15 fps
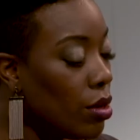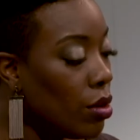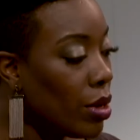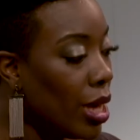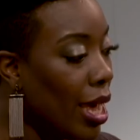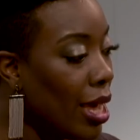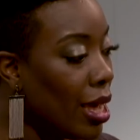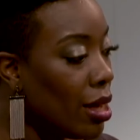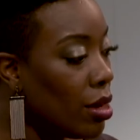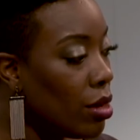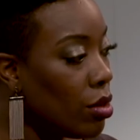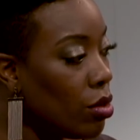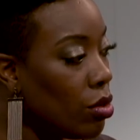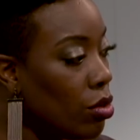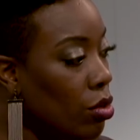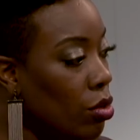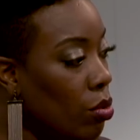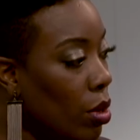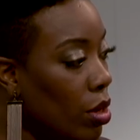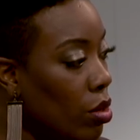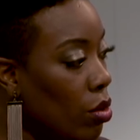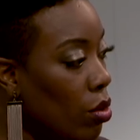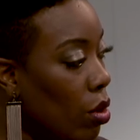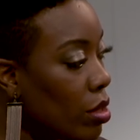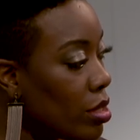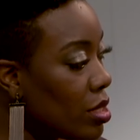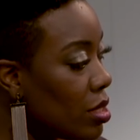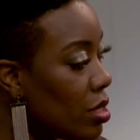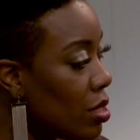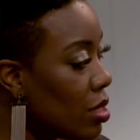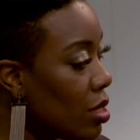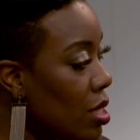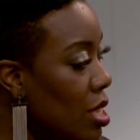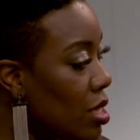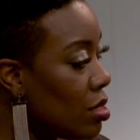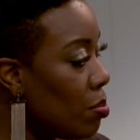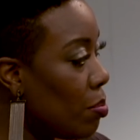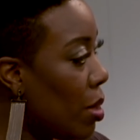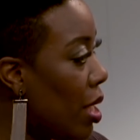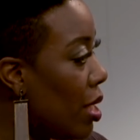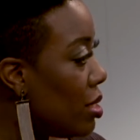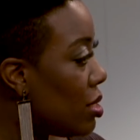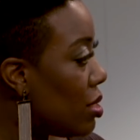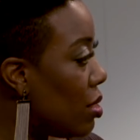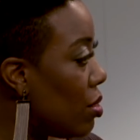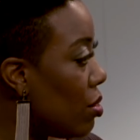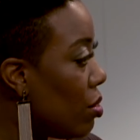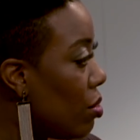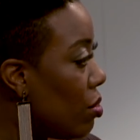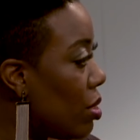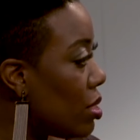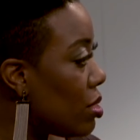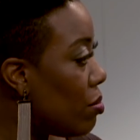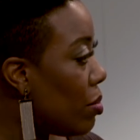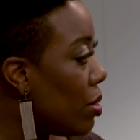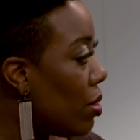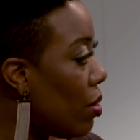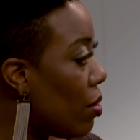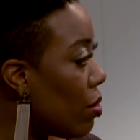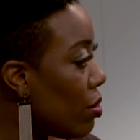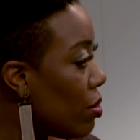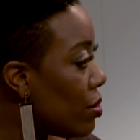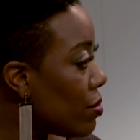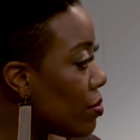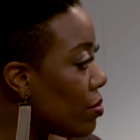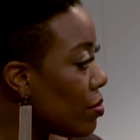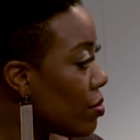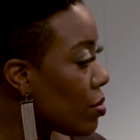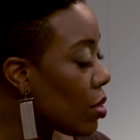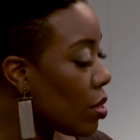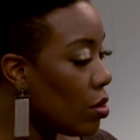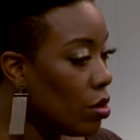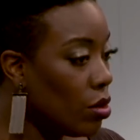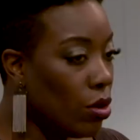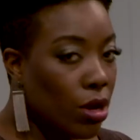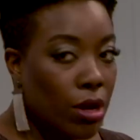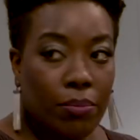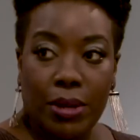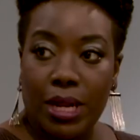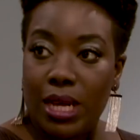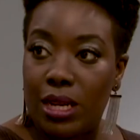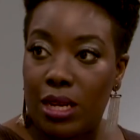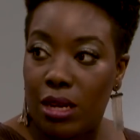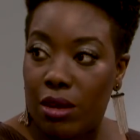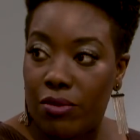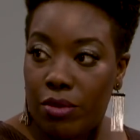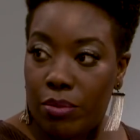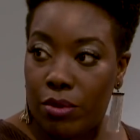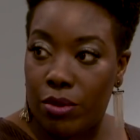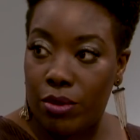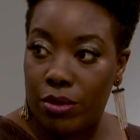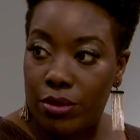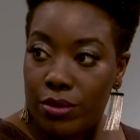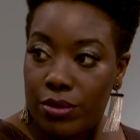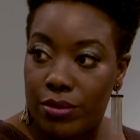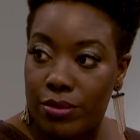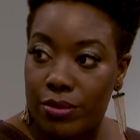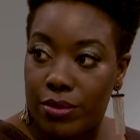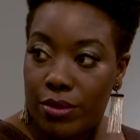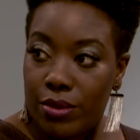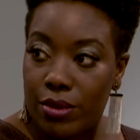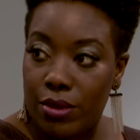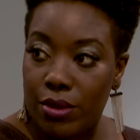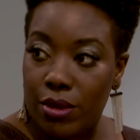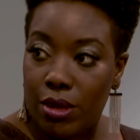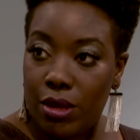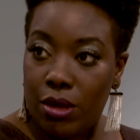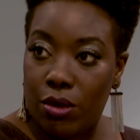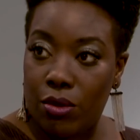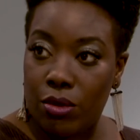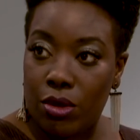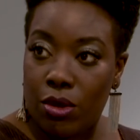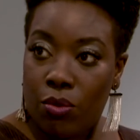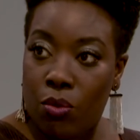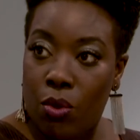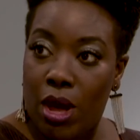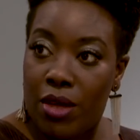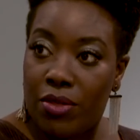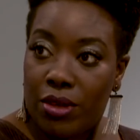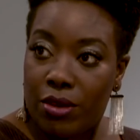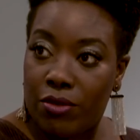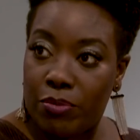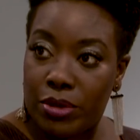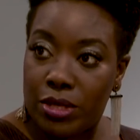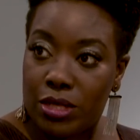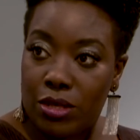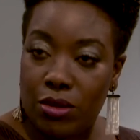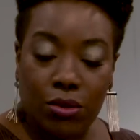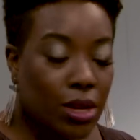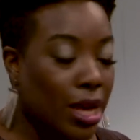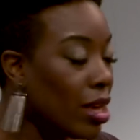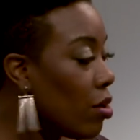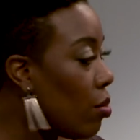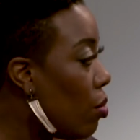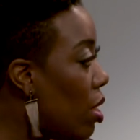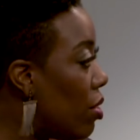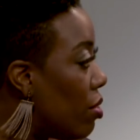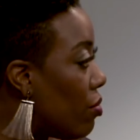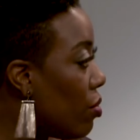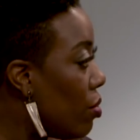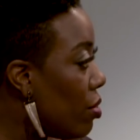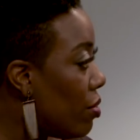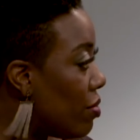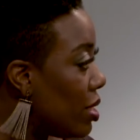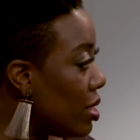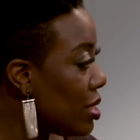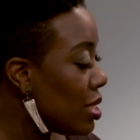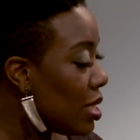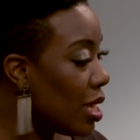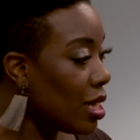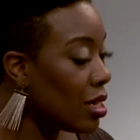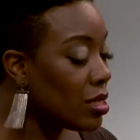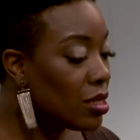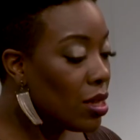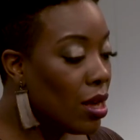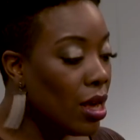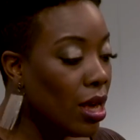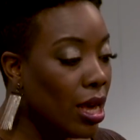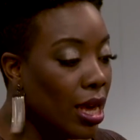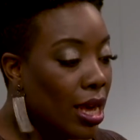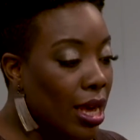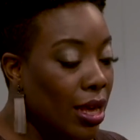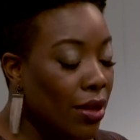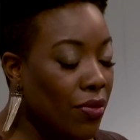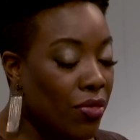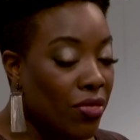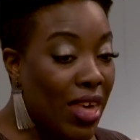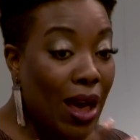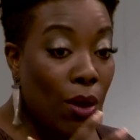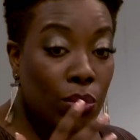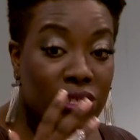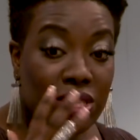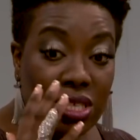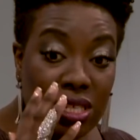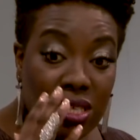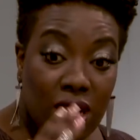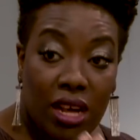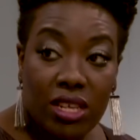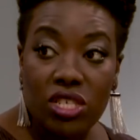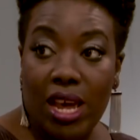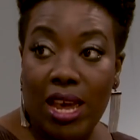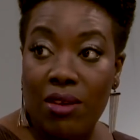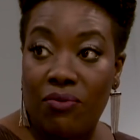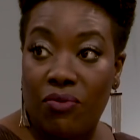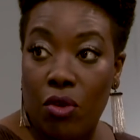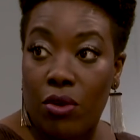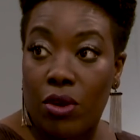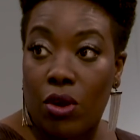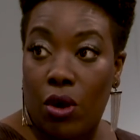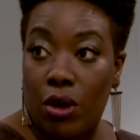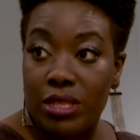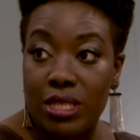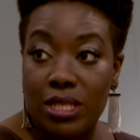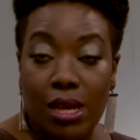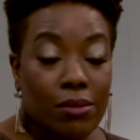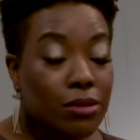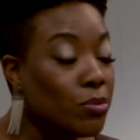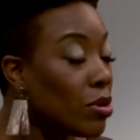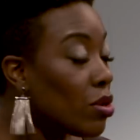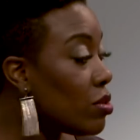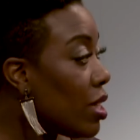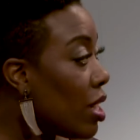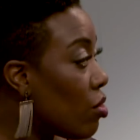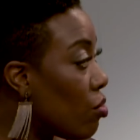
okay, you are not this person who doesn't belong. You're completely lovable. Mm. You know, you're worthy of pursuit. Like, you're worthy of all of these things. That was such a foreign concept because I